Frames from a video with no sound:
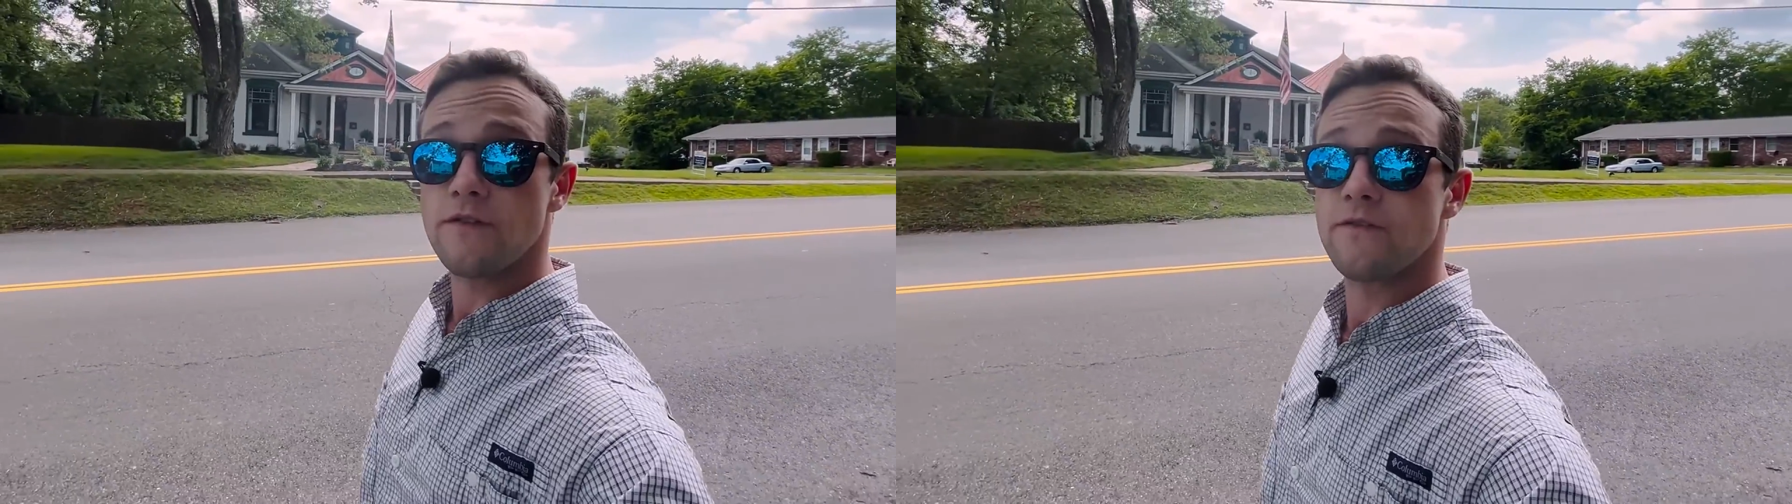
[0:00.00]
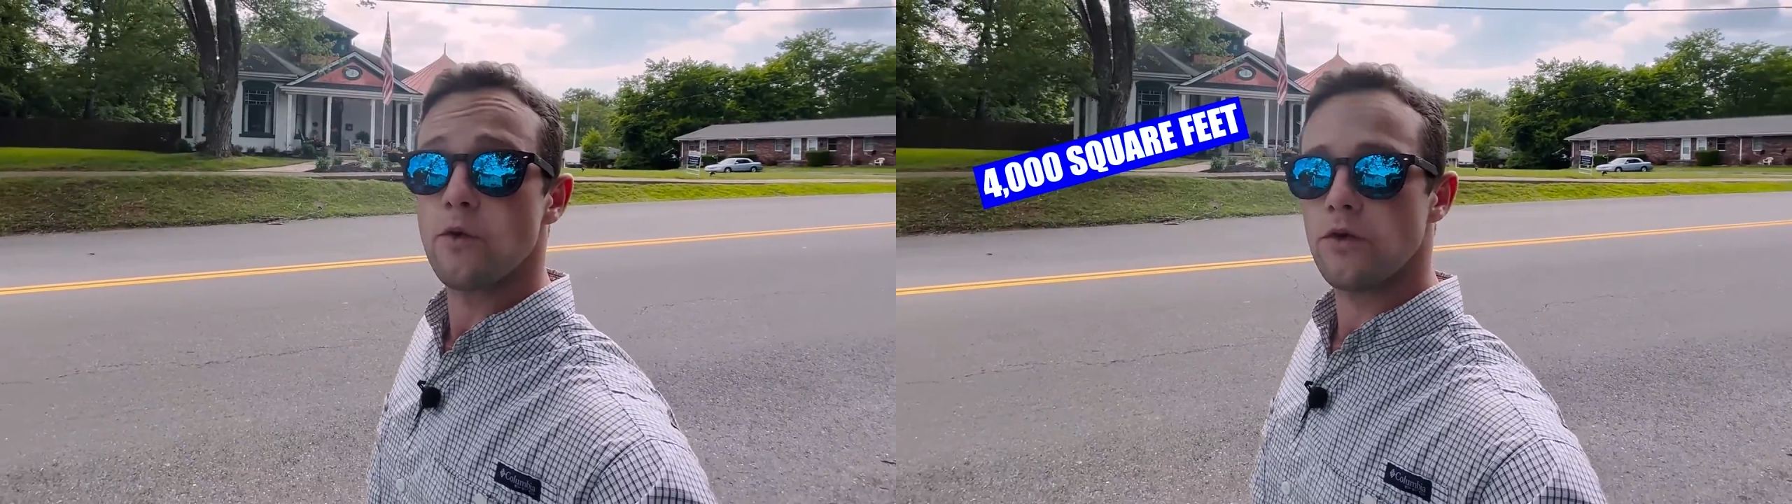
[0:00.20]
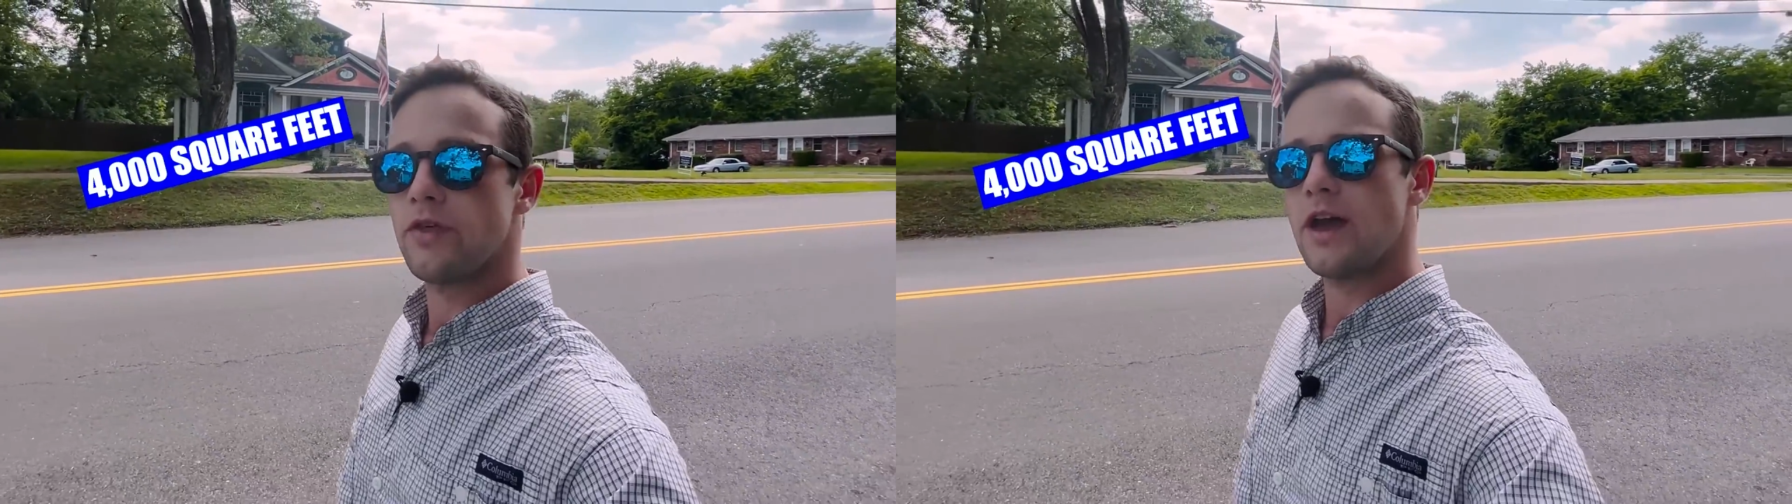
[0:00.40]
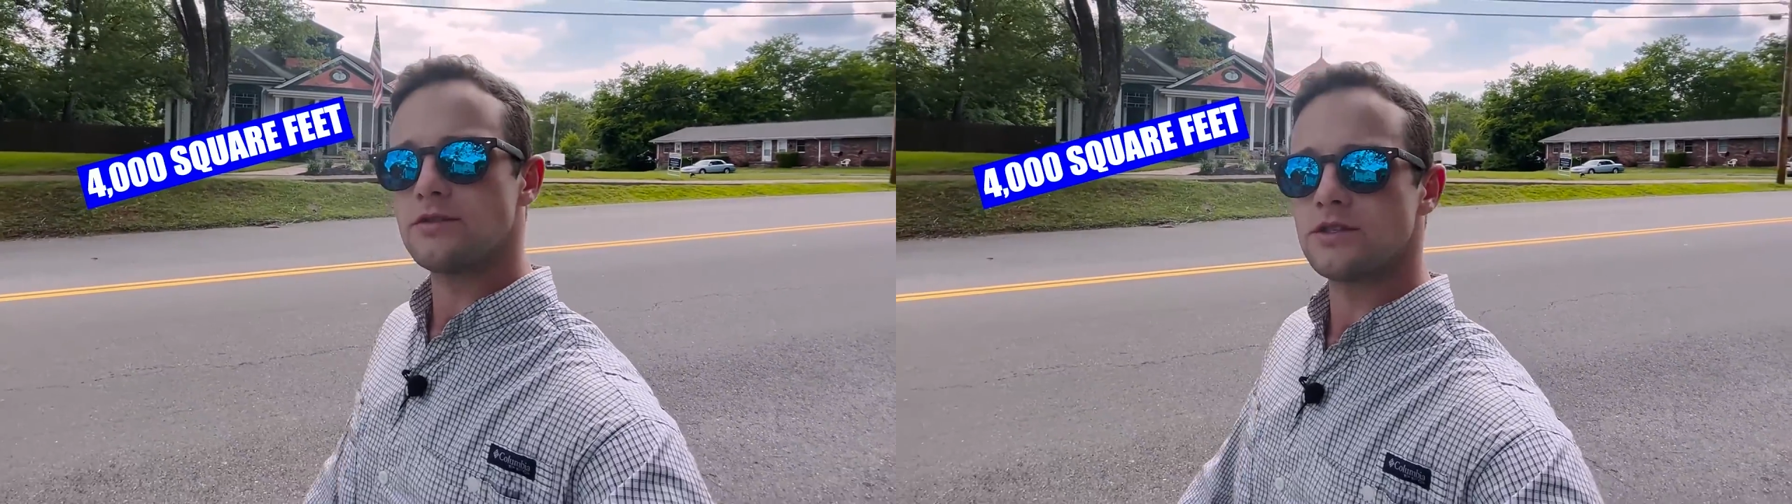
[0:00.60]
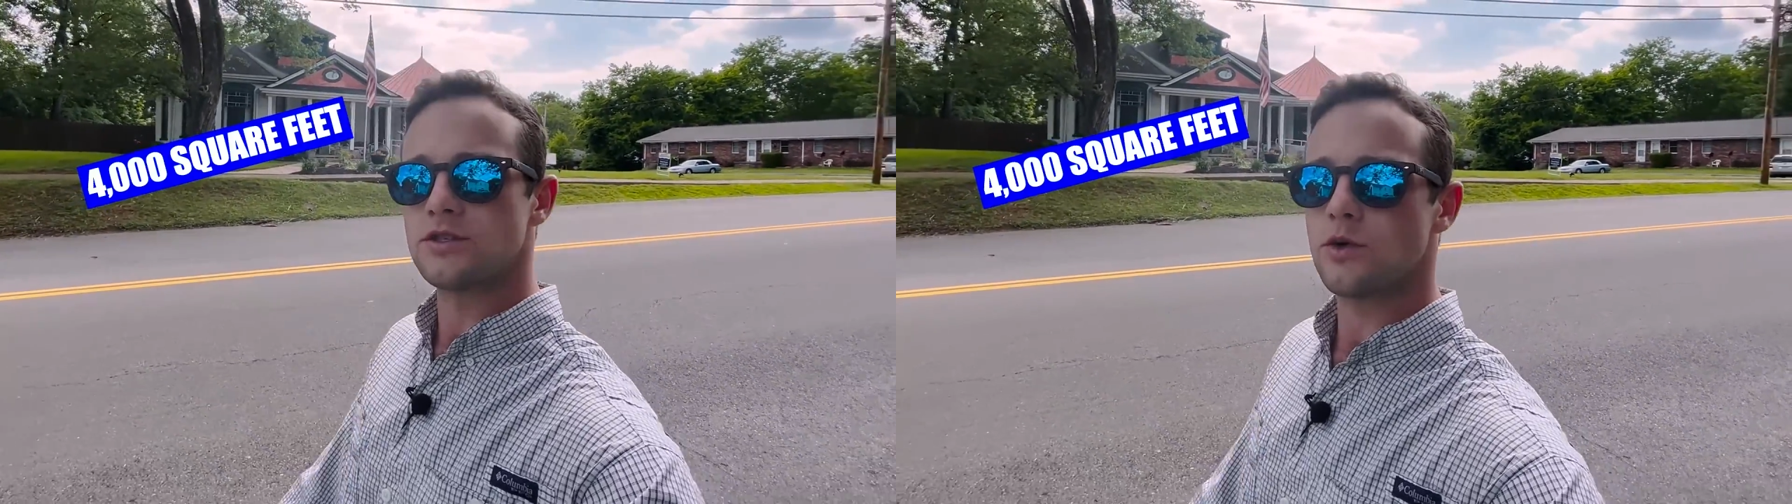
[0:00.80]

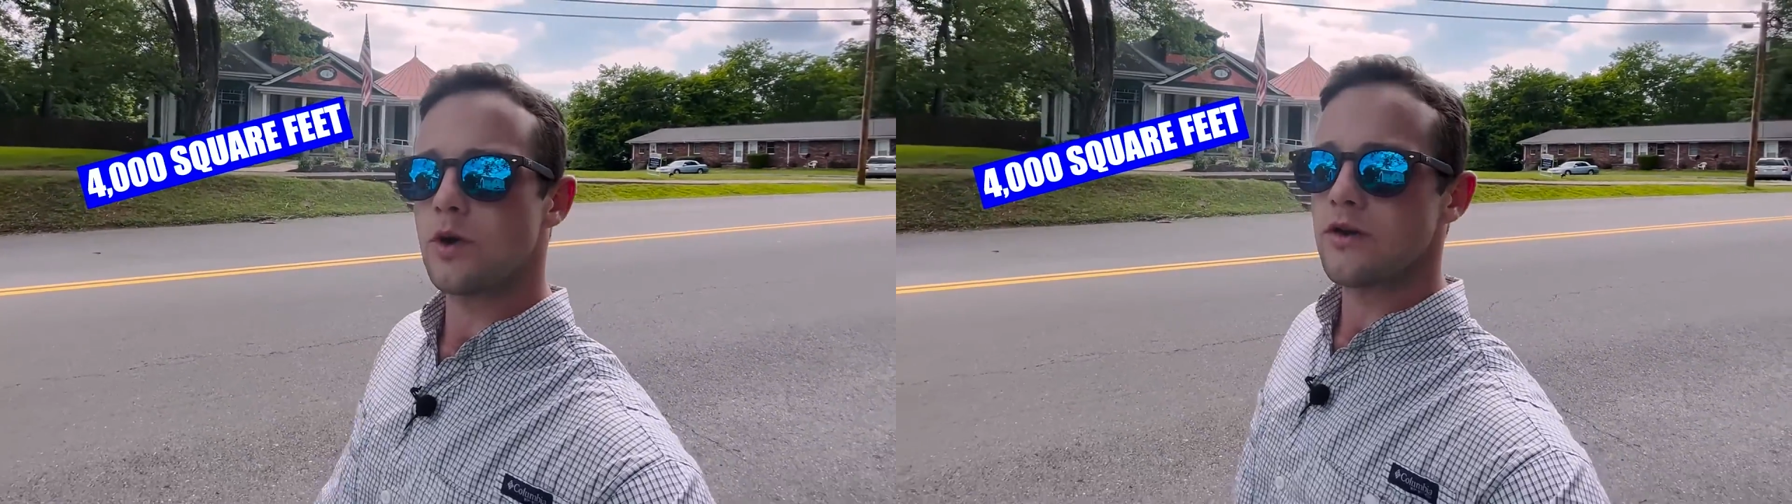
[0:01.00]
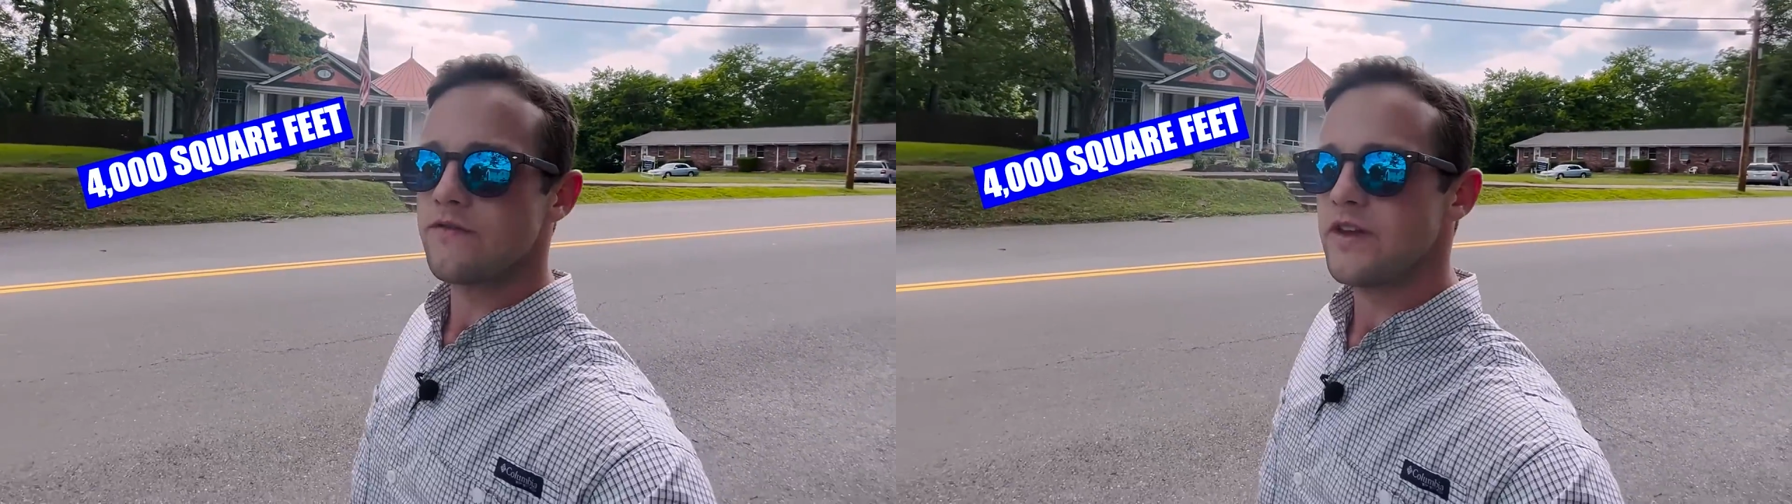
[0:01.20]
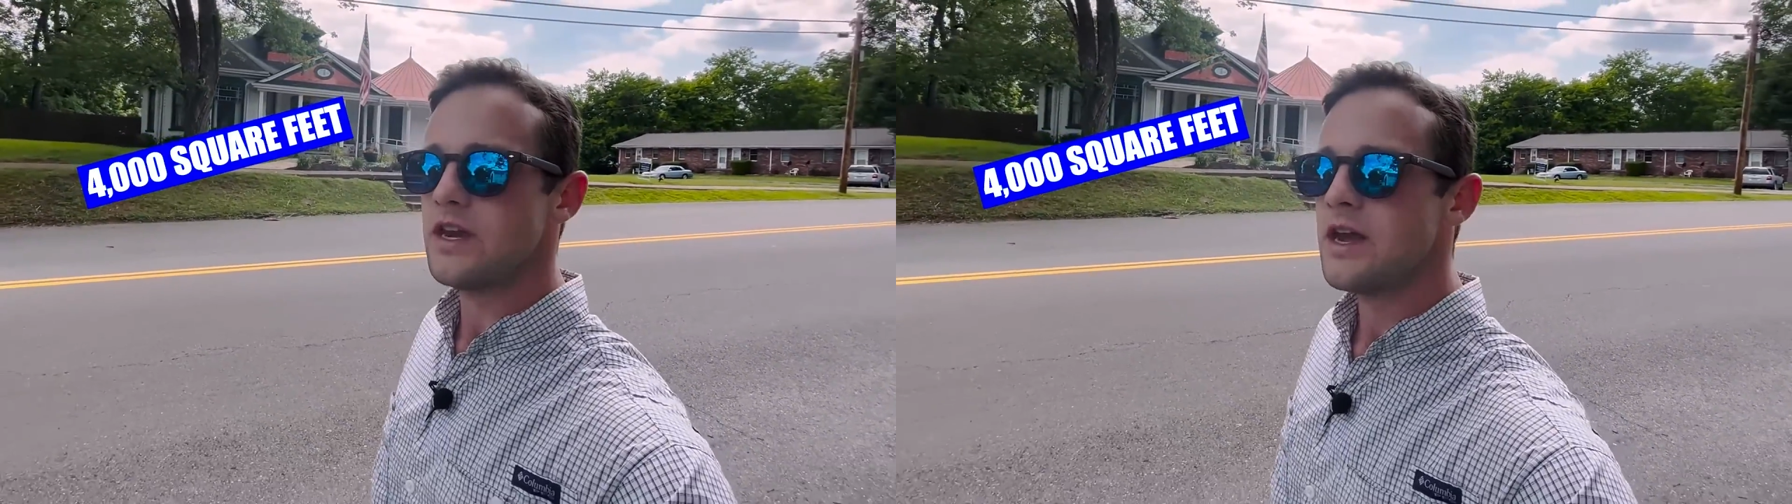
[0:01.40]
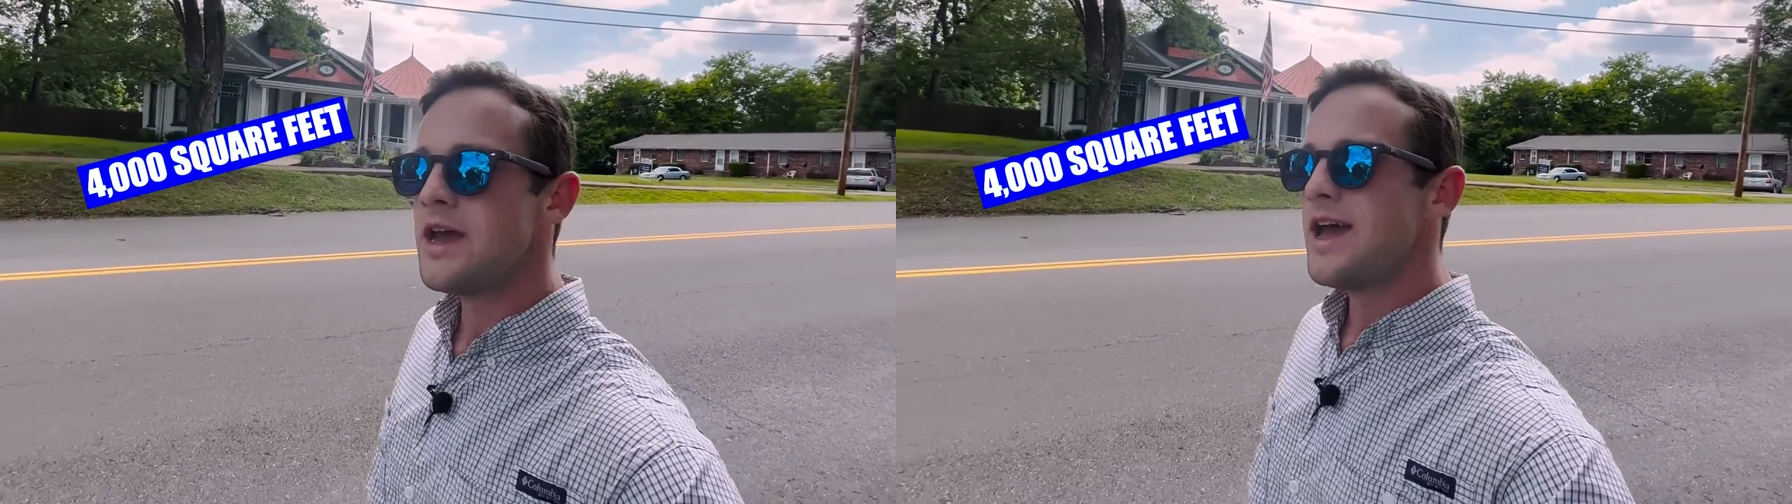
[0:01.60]
4,000 square feet